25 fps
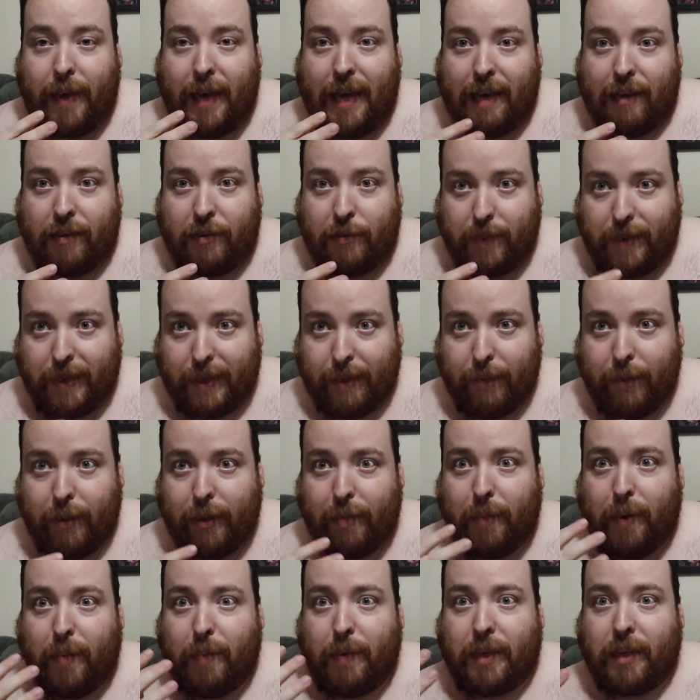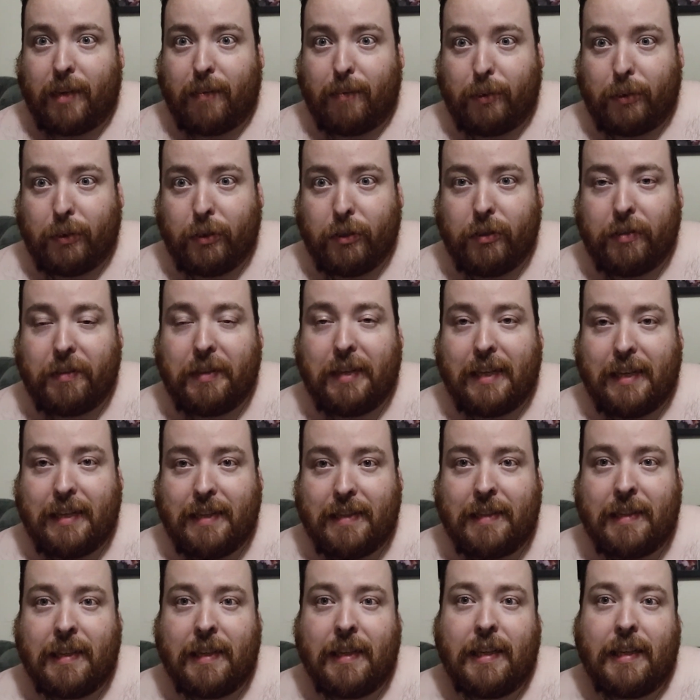at to begin with but become good
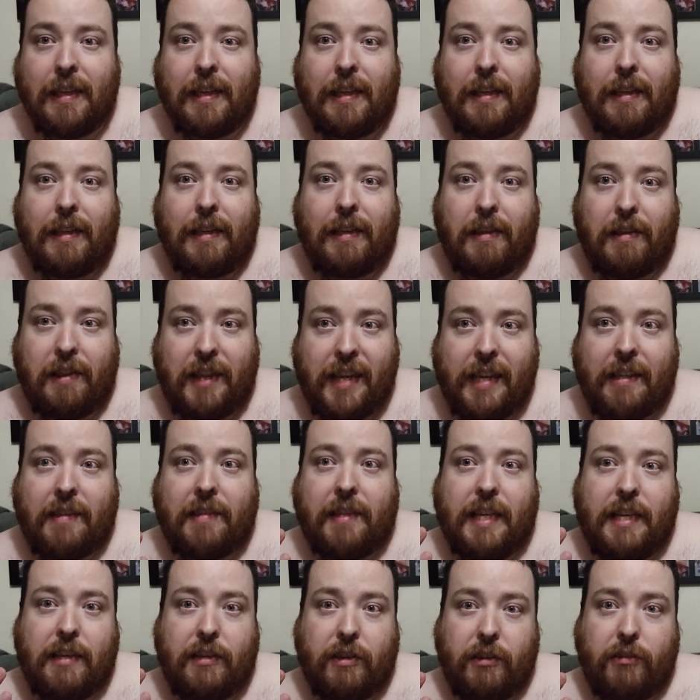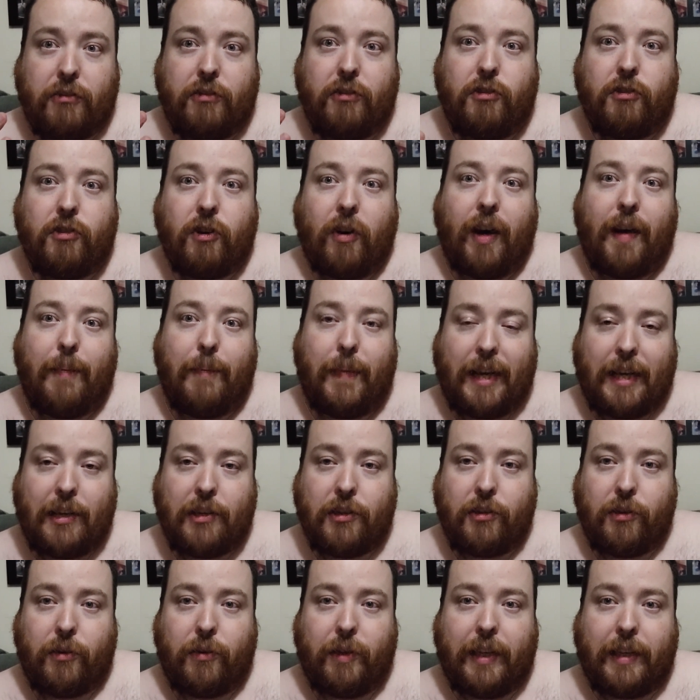is the things they do to try and make
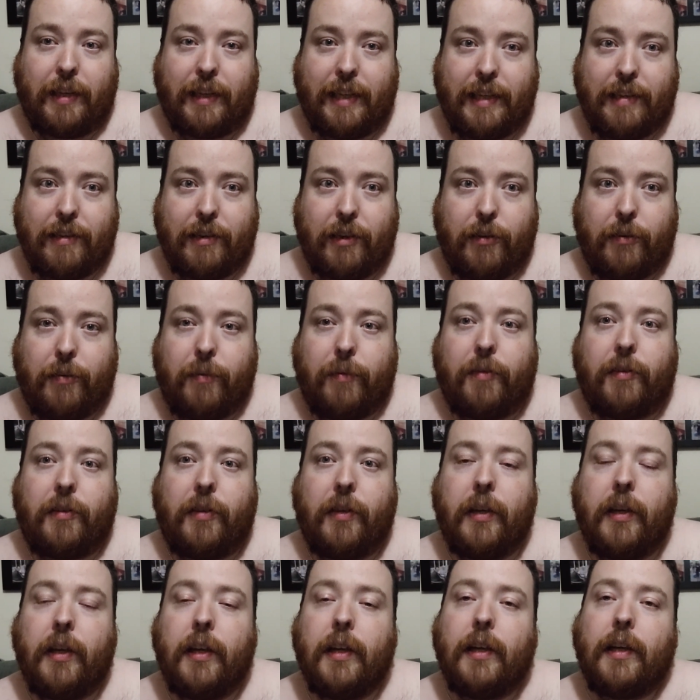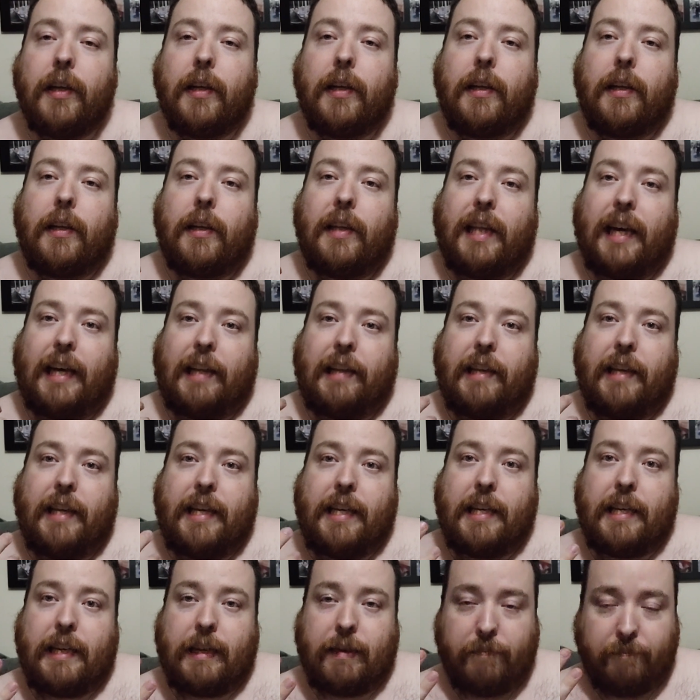sure that they don't, that
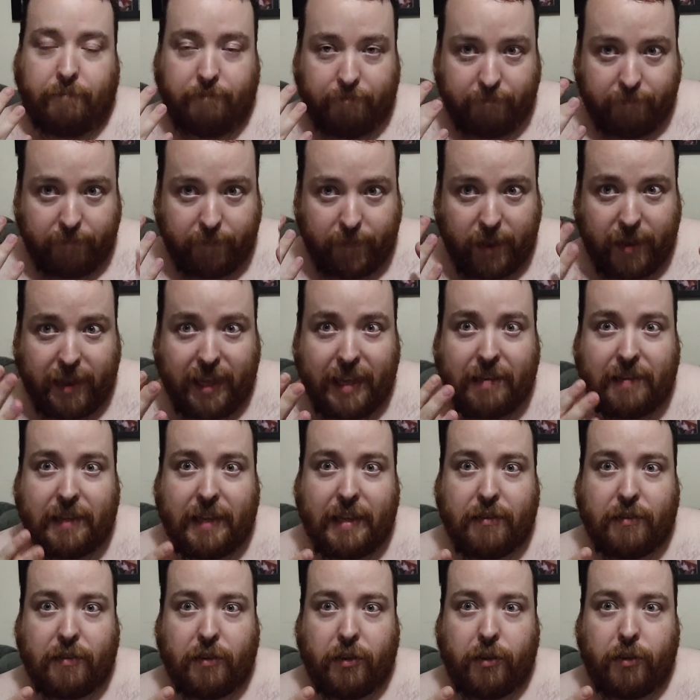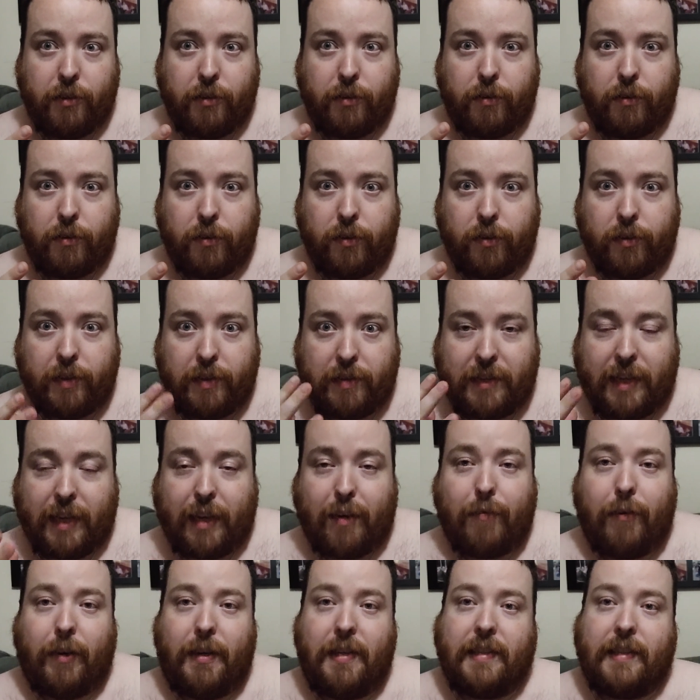they, the things they do, the
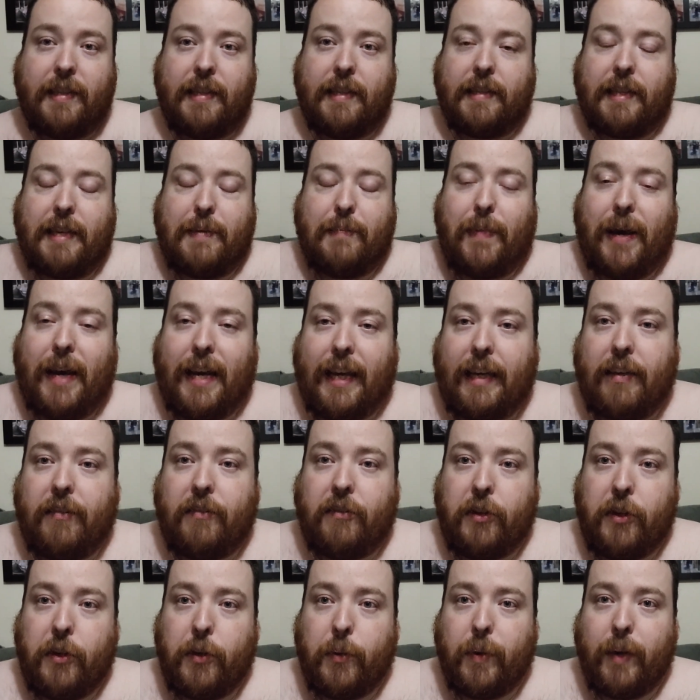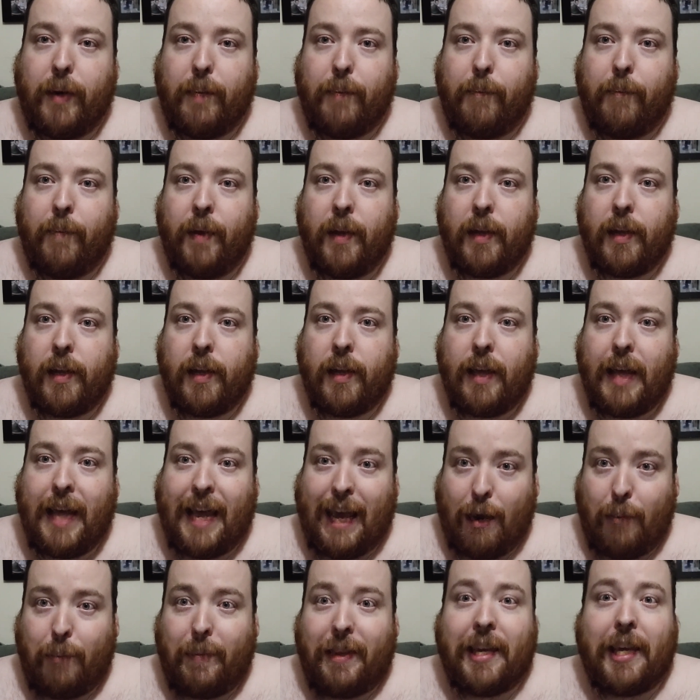sacrifices they make to
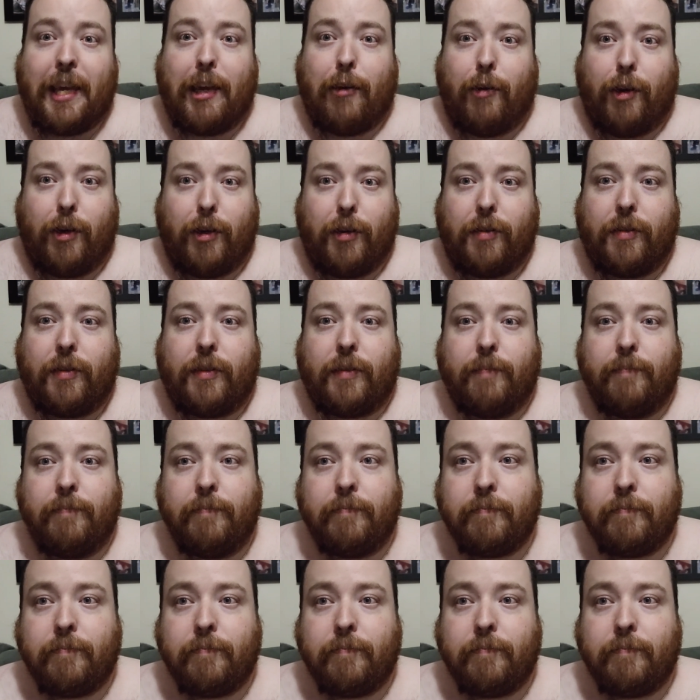help the heroes,